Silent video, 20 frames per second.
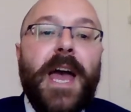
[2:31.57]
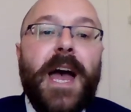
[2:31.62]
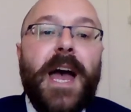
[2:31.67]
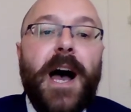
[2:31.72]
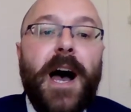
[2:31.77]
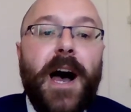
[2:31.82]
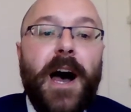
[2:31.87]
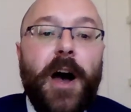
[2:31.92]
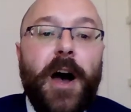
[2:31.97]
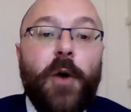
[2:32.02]

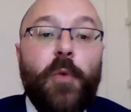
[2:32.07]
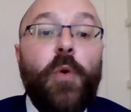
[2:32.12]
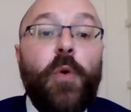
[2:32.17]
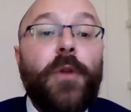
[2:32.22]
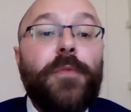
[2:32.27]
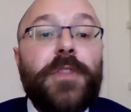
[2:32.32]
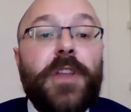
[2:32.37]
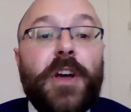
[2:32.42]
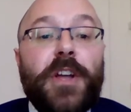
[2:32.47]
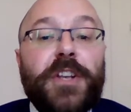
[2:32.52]

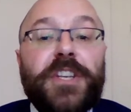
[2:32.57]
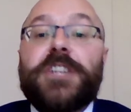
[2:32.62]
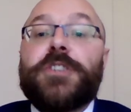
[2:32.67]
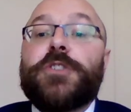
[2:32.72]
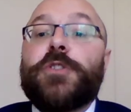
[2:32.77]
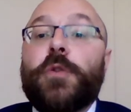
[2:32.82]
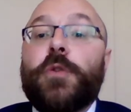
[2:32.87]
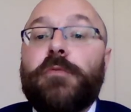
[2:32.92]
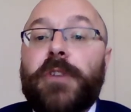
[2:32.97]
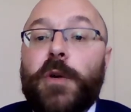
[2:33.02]
What
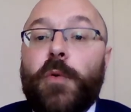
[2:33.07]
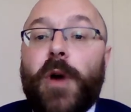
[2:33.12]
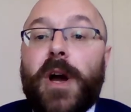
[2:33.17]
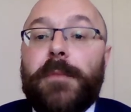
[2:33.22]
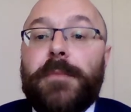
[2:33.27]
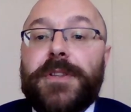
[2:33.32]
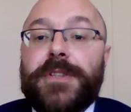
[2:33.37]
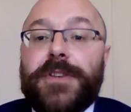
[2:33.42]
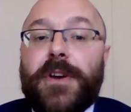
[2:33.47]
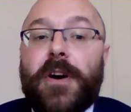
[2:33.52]
additional
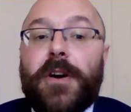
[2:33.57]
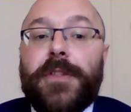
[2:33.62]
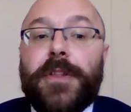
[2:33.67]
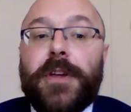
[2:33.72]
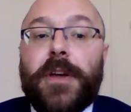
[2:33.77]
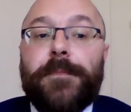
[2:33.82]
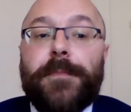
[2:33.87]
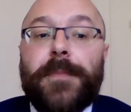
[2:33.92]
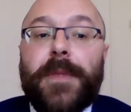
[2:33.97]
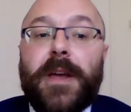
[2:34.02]
requirements are there?